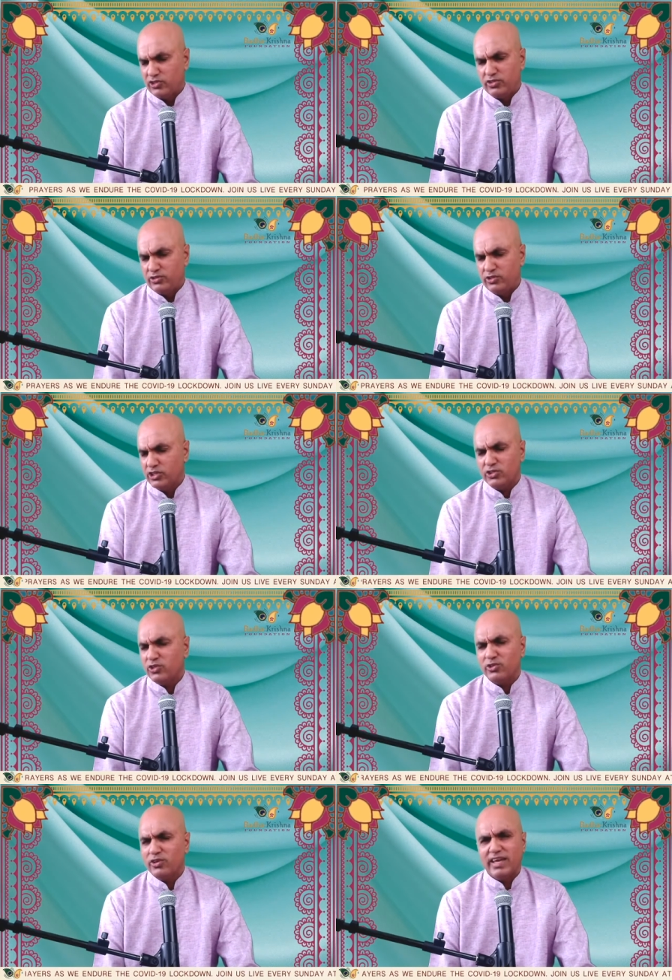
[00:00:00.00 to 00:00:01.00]
So
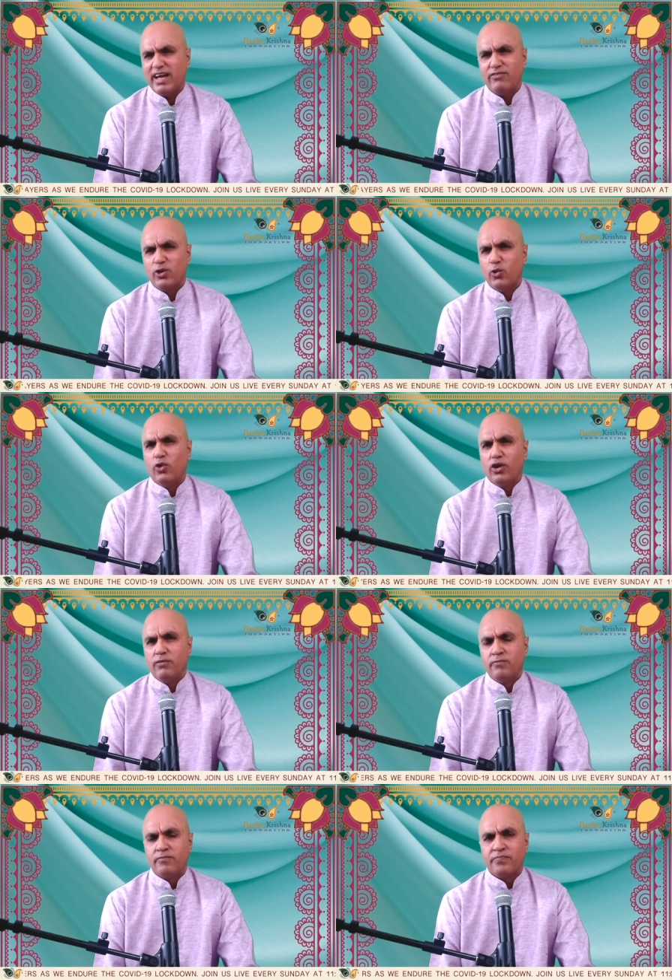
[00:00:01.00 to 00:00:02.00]
just don't only have a
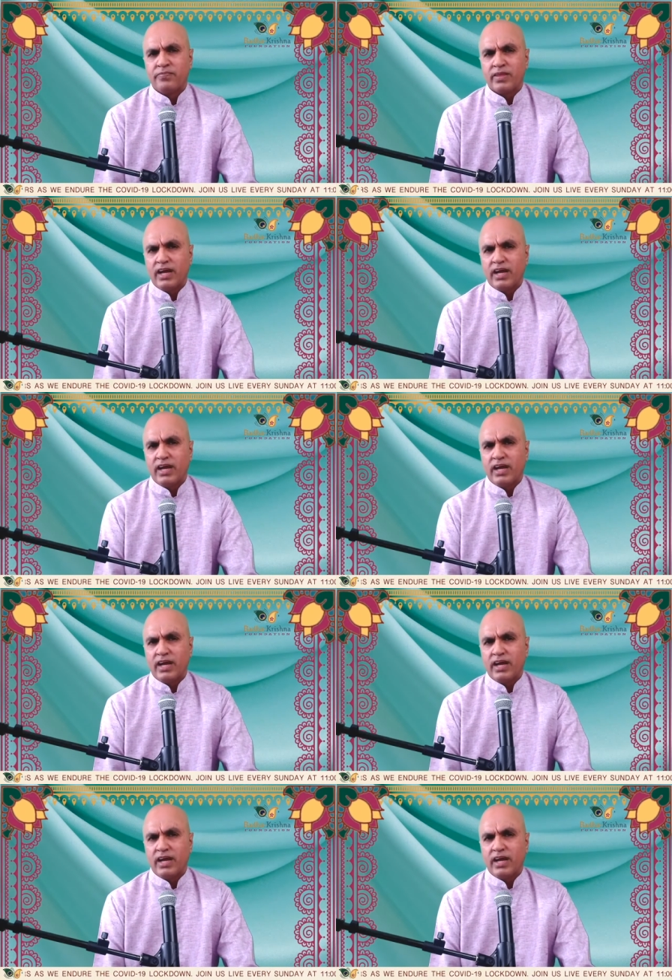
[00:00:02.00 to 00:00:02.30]
goal